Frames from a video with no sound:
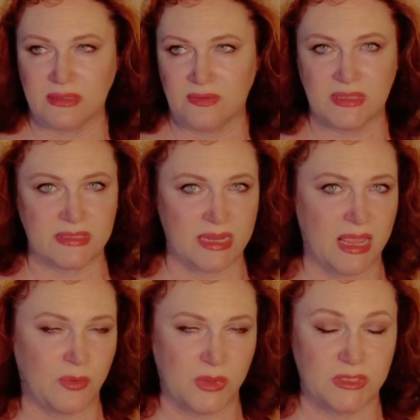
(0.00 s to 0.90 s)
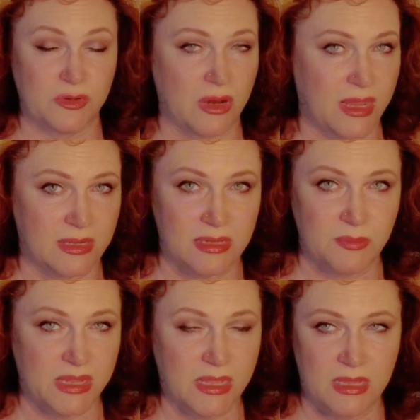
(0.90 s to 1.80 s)
the stay was granted
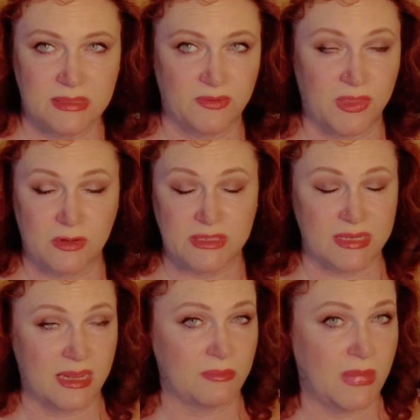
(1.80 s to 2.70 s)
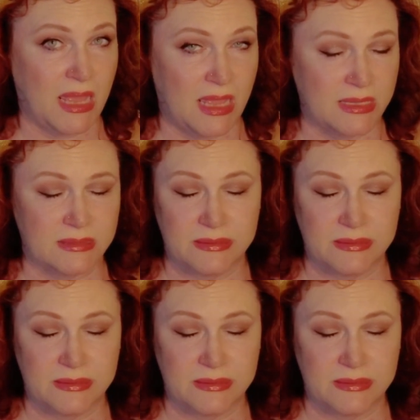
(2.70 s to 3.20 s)
because of their state of mind.